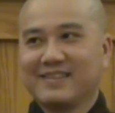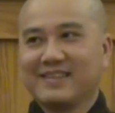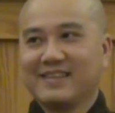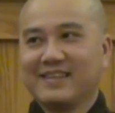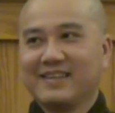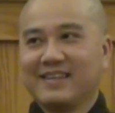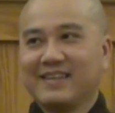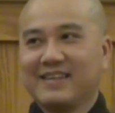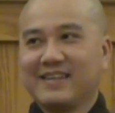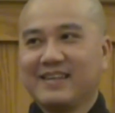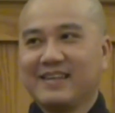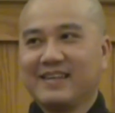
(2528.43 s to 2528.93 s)

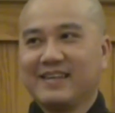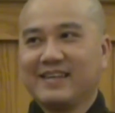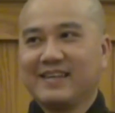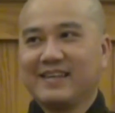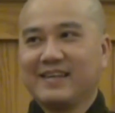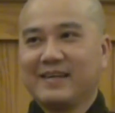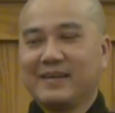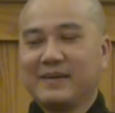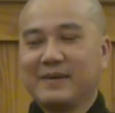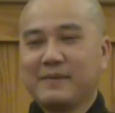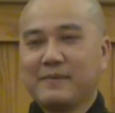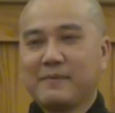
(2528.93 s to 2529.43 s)

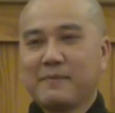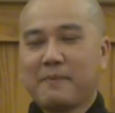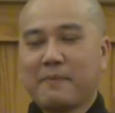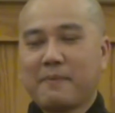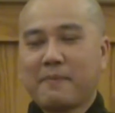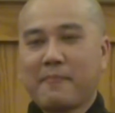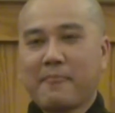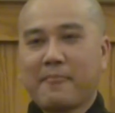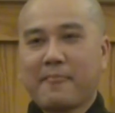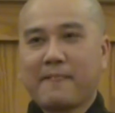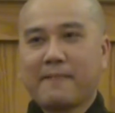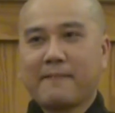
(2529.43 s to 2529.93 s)

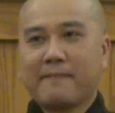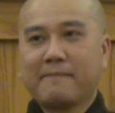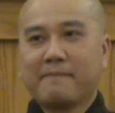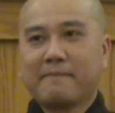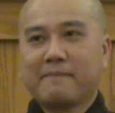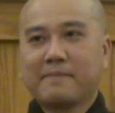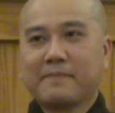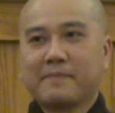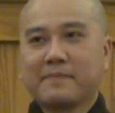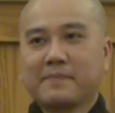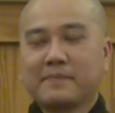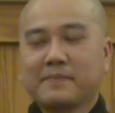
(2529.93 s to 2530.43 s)

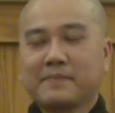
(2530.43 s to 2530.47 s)
[no speech]